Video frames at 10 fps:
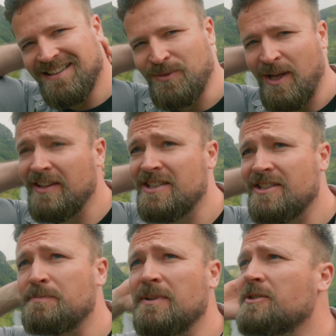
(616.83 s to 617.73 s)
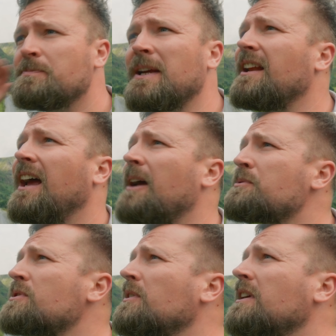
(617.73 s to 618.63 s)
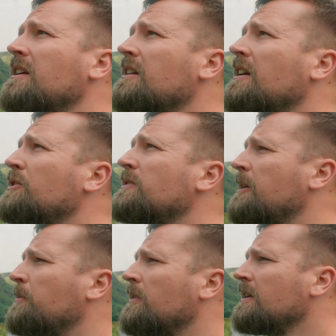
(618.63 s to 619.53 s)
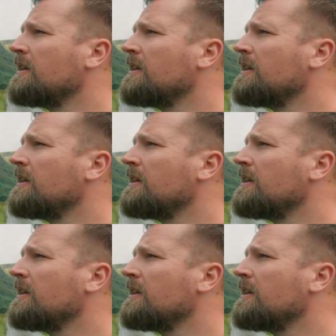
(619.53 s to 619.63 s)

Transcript: Well, this has just been absolutely incredible.